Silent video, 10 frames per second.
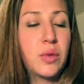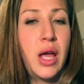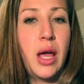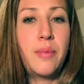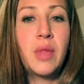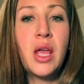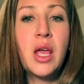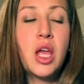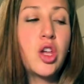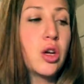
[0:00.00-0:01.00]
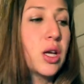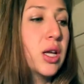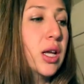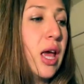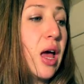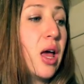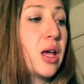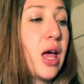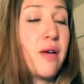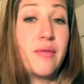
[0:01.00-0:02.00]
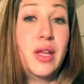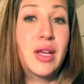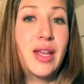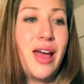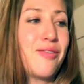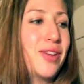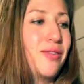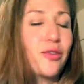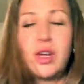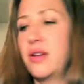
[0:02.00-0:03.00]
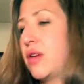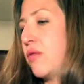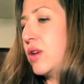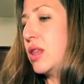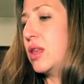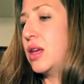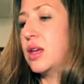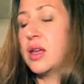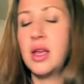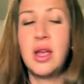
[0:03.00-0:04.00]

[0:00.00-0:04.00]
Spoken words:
Okay, you're gonna get caffeine and caffeine free of everything.